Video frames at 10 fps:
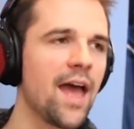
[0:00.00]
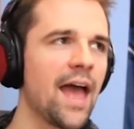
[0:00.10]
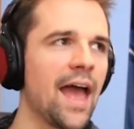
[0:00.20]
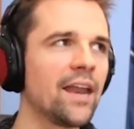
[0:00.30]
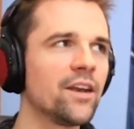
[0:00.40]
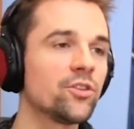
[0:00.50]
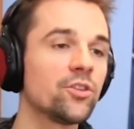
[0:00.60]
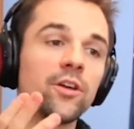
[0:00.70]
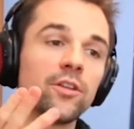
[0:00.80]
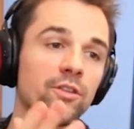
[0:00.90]
And
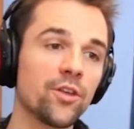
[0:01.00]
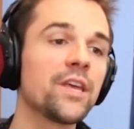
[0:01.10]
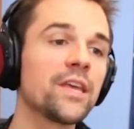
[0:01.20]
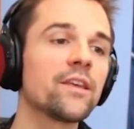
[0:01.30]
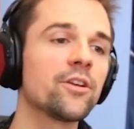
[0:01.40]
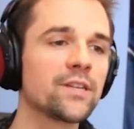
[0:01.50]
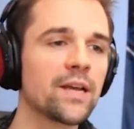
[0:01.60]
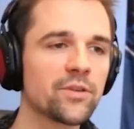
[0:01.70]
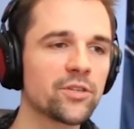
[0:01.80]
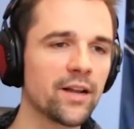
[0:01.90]
the thing that you're
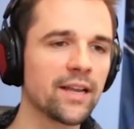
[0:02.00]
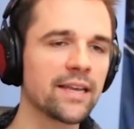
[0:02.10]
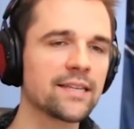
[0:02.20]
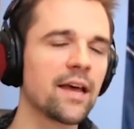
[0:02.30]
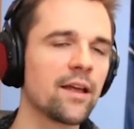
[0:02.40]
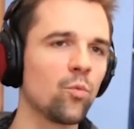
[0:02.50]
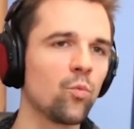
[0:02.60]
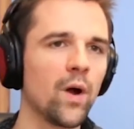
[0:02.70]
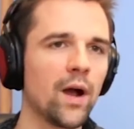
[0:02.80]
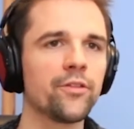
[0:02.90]
demonstrating is that
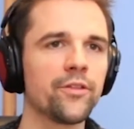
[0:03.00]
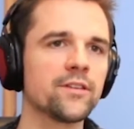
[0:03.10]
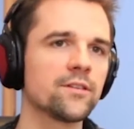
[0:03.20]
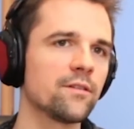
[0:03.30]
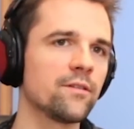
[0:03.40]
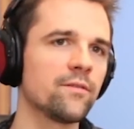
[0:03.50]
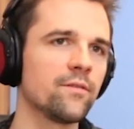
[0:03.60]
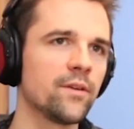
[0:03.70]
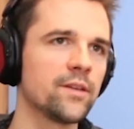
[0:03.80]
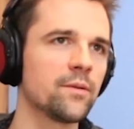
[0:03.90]
wealth is a
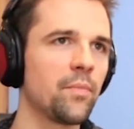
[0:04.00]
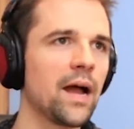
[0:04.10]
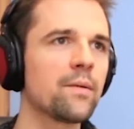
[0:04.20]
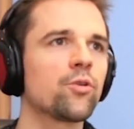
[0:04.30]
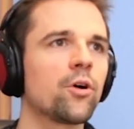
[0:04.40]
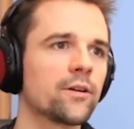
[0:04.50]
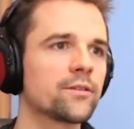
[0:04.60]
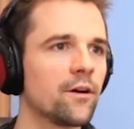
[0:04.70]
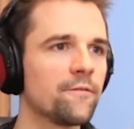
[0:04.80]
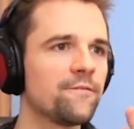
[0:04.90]
byproduct
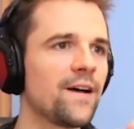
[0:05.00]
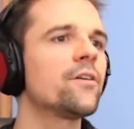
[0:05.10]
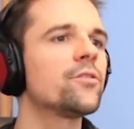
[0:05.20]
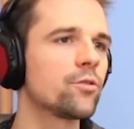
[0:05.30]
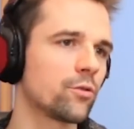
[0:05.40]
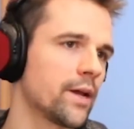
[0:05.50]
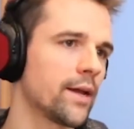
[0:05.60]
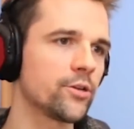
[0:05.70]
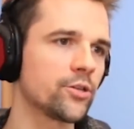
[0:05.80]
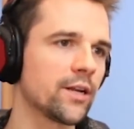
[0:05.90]
of value
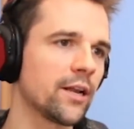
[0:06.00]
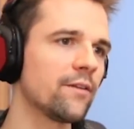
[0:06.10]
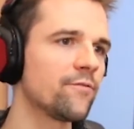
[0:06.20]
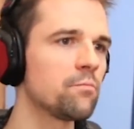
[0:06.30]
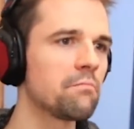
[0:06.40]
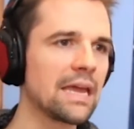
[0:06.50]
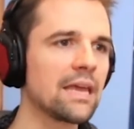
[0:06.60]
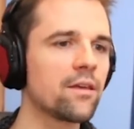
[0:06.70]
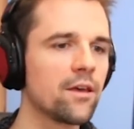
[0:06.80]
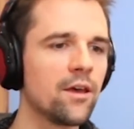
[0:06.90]
creation. And if you
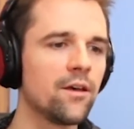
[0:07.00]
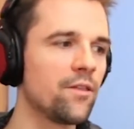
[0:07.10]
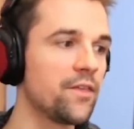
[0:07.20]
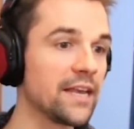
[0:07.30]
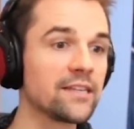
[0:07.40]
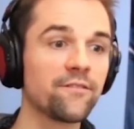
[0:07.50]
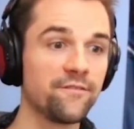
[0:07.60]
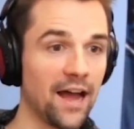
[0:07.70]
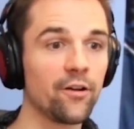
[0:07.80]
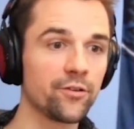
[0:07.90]
make things of
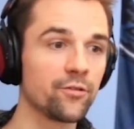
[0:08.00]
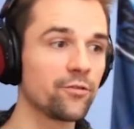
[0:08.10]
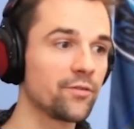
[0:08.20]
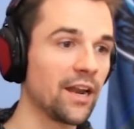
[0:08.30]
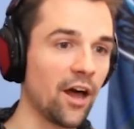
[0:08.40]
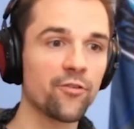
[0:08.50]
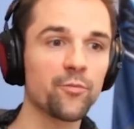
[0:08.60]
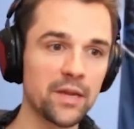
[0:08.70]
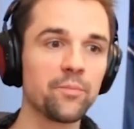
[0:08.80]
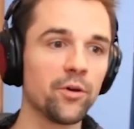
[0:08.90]
value that other
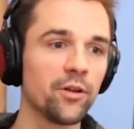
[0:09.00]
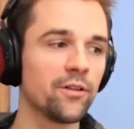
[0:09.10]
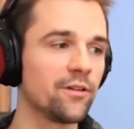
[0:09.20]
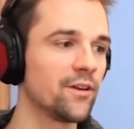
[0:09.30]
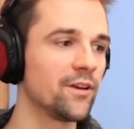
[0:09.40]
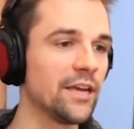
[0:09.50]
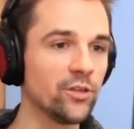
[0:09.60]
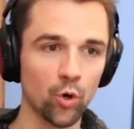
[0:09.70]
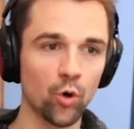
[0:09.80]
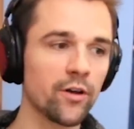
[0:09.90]
people
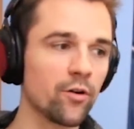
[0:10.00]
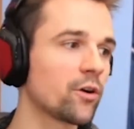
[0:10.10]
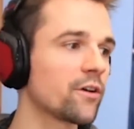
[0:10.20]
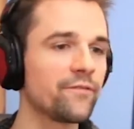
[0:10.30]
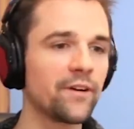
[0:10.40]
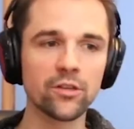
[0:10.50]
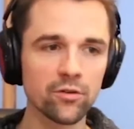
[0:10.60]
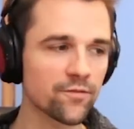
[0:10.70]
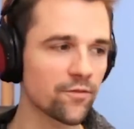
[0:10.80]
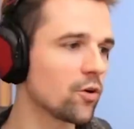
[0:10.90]
enjoy or can find
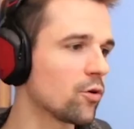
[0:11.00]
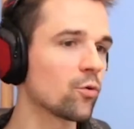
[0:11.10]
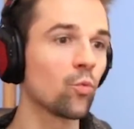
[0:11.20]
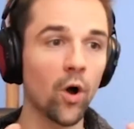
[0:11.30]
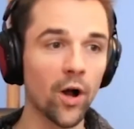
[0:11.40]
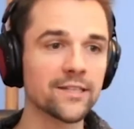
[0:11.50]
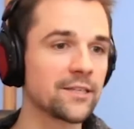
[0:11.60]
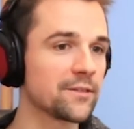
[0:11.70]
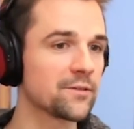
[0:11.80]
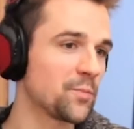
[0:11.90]
useful or want
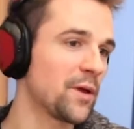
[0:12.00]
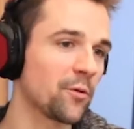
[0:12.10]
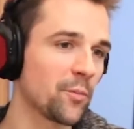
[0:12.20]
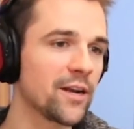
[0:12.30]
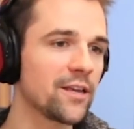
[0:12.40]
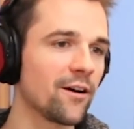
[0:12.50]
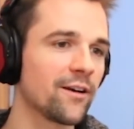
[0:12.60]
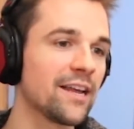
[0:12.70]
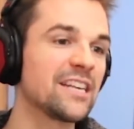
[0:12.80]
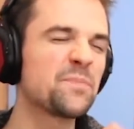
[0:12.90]
to spend their money
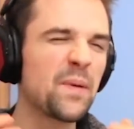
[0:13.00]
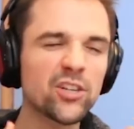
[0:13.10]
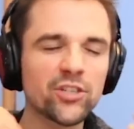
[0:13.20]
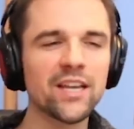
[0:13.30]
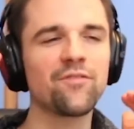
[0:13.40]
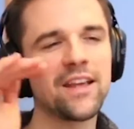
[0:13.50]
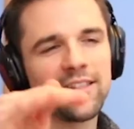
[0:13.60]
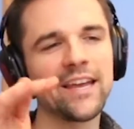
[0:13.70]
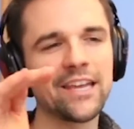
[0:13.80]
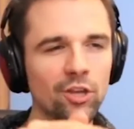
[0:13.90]
on, especially if they
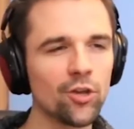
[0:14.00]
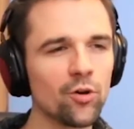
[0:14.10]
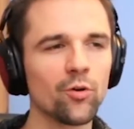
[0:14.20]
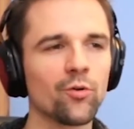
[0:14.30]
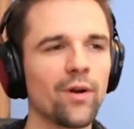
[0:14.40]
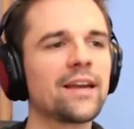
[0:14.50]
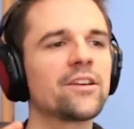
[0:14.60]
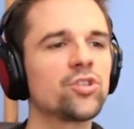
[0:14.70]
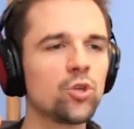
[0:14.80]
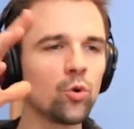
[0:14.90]
like you, right?
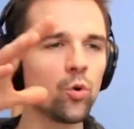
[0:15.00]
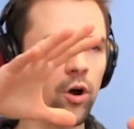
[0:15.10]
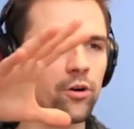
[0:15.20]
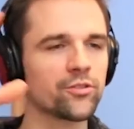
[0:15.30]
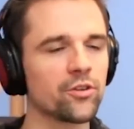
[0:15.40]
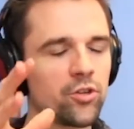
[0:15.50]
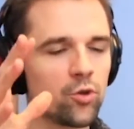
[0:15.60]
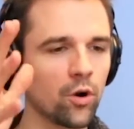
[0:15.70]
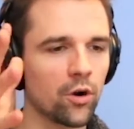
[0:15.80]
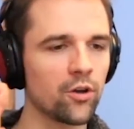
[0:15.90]
Because you
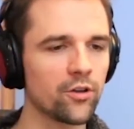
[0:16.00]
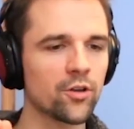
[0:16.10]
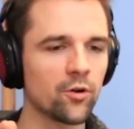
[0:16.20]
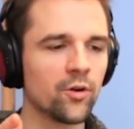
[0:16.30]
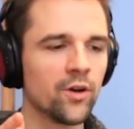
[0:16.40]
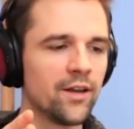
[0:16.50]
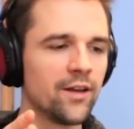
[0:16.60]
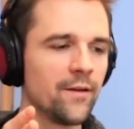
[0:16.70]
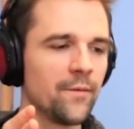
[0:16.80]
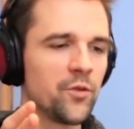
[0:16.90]
are also,
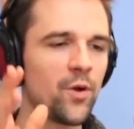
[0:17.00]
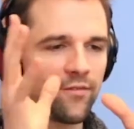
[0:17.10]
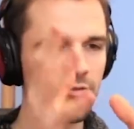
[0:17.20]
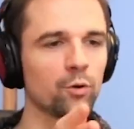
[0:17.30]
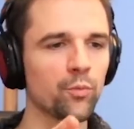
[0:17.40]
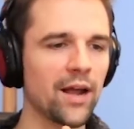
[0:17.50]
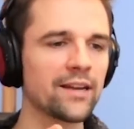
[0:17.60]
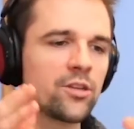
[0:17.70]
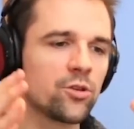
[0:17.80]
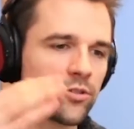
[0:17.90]
you have your brand
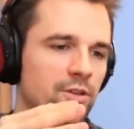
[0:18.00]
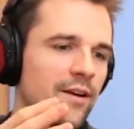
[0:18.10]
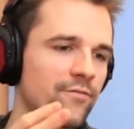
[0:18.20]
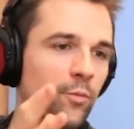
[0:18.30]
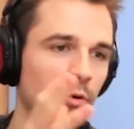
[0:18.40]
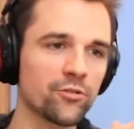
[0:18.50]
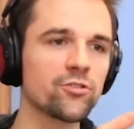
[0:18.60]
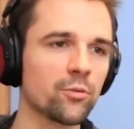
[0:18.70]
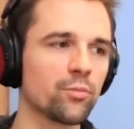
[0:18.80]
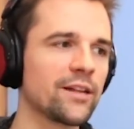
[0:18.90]
and you also have your
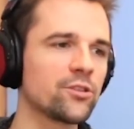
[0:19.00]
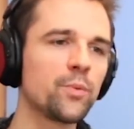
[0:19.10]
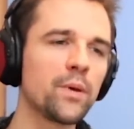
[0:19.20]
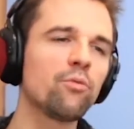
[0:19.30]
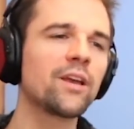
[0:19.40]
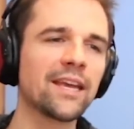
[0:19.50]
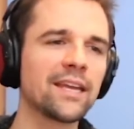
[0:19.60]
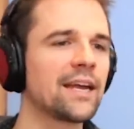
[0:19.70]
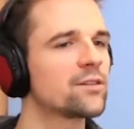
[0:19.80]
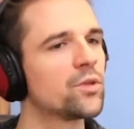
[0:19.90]
personal brand, so people can
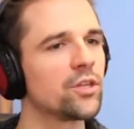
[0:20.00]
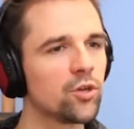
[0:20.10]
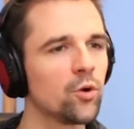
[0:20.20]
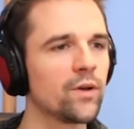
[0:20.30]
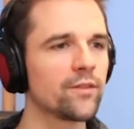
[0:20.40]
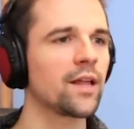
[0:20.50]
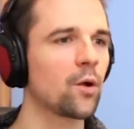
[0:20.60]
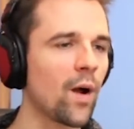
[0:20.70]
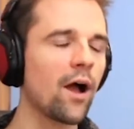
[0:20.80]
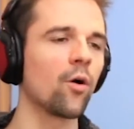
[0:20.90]
connect with you and they're like,
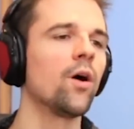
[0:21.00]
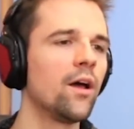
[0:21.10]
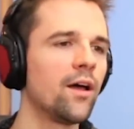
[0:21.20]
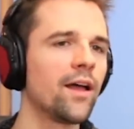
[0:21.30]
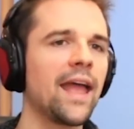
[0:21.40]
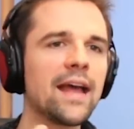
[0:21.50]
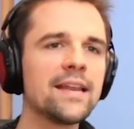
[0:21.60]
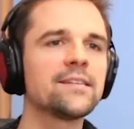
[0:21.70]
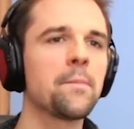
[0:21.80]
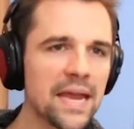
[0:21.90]
wow,
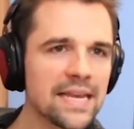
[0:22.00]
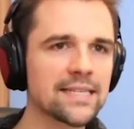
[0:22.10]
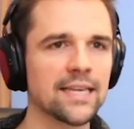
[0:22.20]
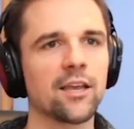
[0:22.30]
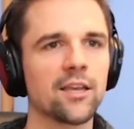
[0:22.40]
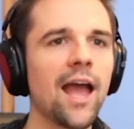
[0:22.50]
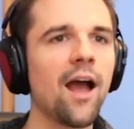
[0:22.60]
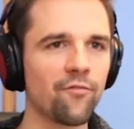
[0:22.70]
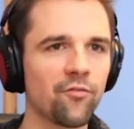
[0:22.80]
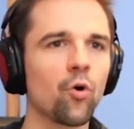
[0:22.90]
Annie's amazing. Yeah,
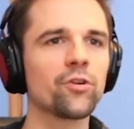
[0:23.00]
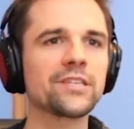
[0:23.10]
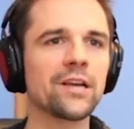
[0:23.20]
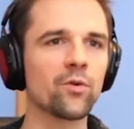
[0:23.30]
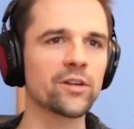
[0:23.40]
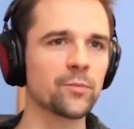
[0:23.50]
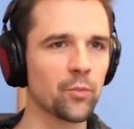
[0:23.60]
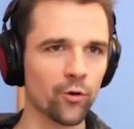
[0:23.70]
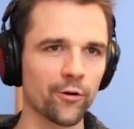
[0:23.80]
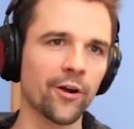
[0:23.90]
of course I want to
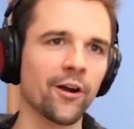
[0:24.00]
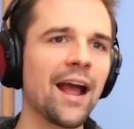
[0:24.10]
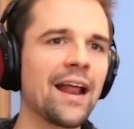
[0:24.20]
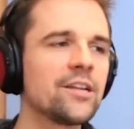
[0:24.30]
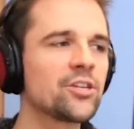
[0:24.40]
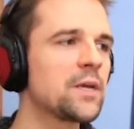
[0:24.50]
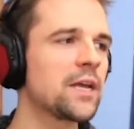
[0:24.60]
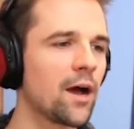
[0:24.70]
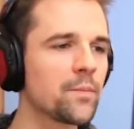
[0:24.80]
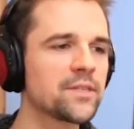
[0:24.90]
support her. And it just
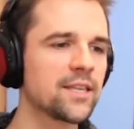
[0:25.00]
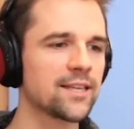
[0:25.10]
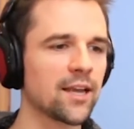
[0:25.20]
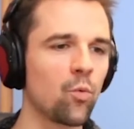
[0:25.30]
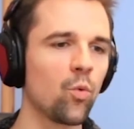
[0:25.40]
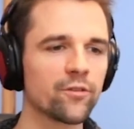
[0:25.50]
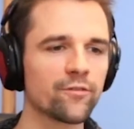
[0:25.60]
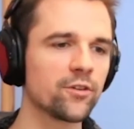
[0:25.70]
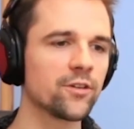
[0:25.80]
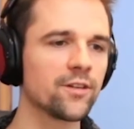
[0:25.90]
becomes this like
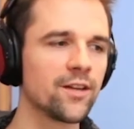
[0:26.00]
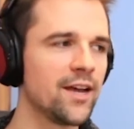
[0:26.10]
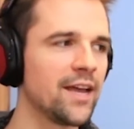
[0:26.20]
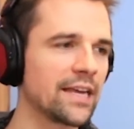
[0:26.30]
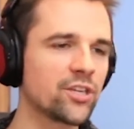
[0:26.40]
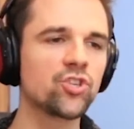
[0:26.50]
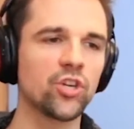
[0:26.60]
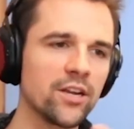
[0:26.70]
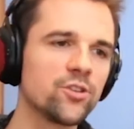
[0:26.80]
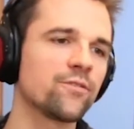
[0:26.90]
wonderful
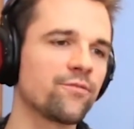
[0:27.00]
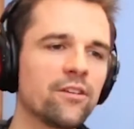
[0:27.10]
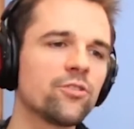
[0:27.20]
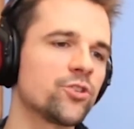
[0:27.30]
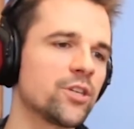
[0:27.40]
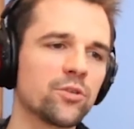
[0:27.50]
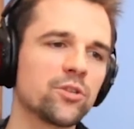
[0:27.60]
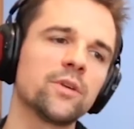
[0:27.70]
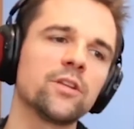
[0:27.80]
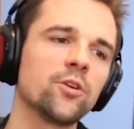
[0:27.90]
exchange of energy
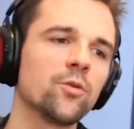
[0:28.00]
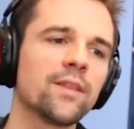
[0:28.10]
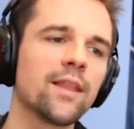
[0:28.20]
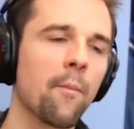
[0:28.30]
between you and them.